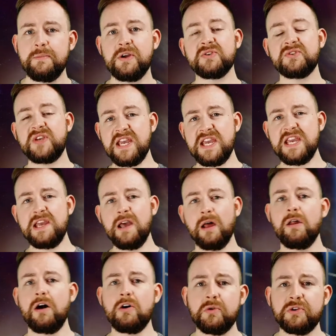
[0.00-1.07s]
because he,
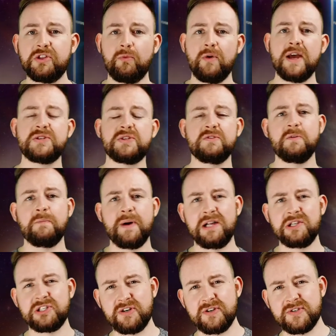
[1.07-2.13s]
along with the rest of the
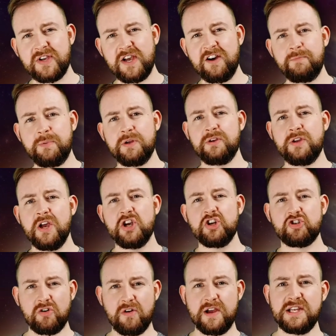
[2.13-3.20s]
Belters, have been
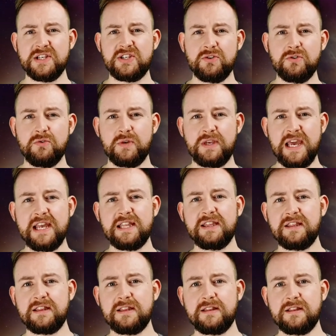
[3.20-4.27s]
trying to get...
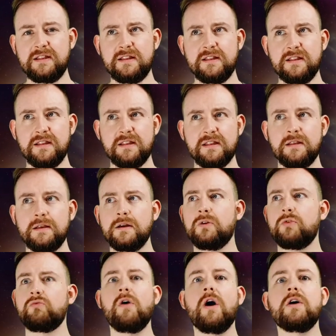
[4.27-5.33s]

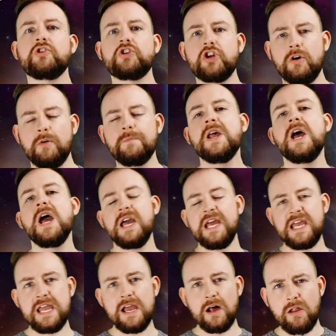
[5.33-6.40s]
Wrong show.
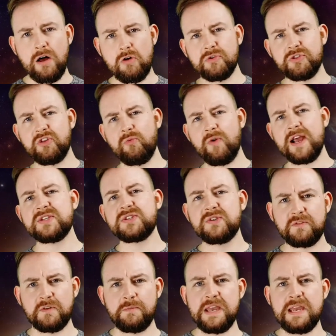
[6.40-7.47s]
He, along with the rest
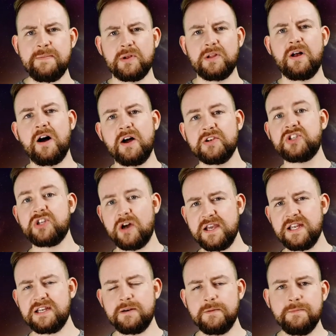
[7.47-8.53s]
of the people on
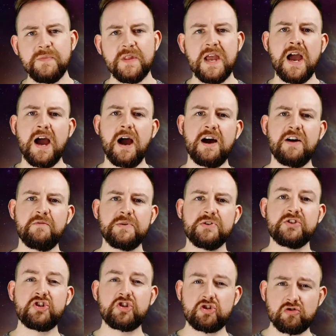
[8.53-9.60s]
Titan, have been
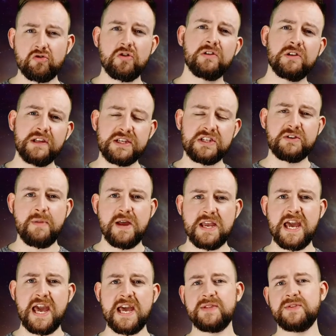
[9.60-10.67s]
struggling to
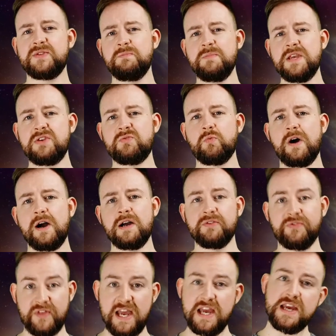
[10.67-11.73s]
make ends meet while
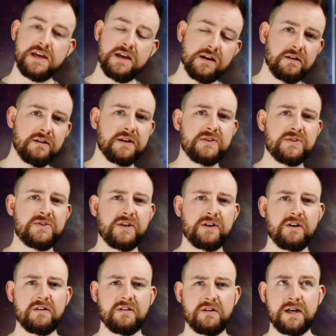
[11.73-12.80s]
they
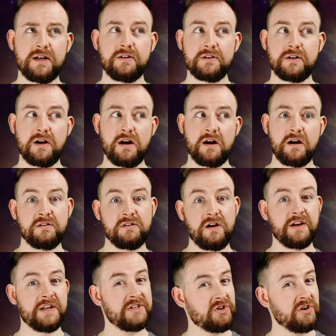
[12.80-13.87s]
consider, and are
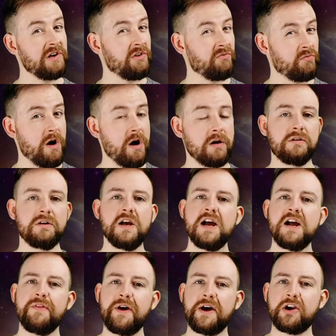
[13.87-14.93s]
not entirely wrong,
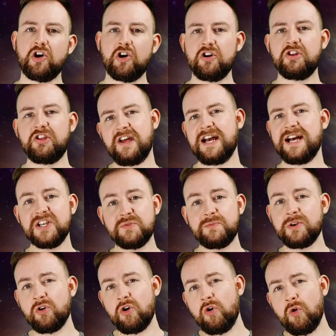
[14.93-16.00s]
that Earth has
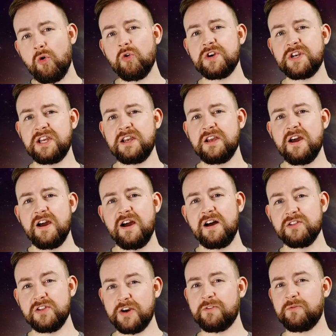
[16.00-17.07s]
been hoarding
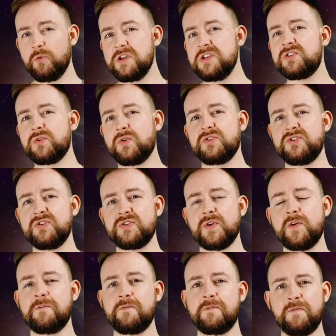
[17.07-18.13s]
a lot of resources
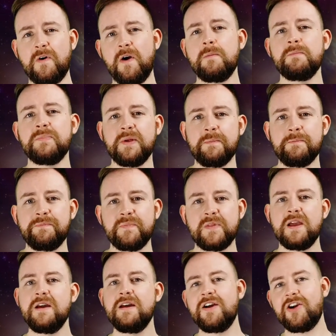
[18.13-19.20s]
from them.
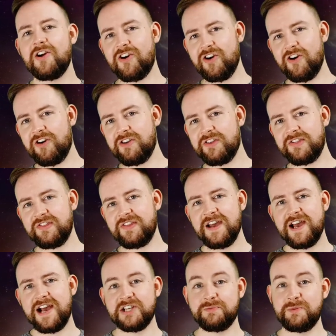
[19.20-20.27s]
Earth
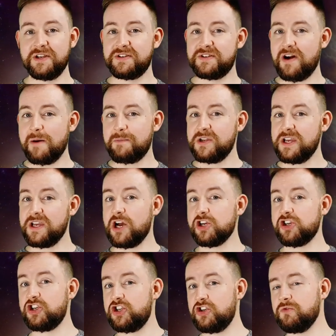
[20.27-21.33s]
has been adopting a
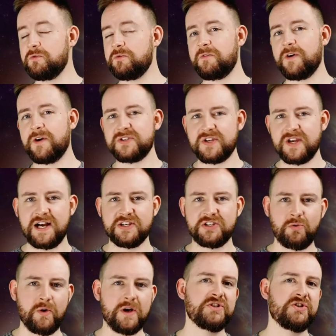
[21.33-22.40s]
shoot first, ask
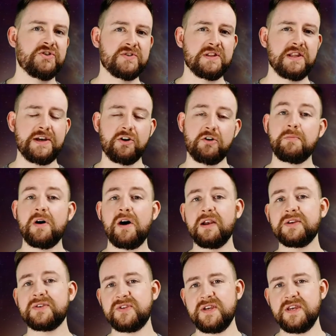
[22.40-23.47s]
questions later
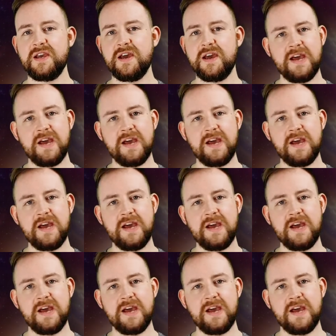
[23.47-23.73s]
policy.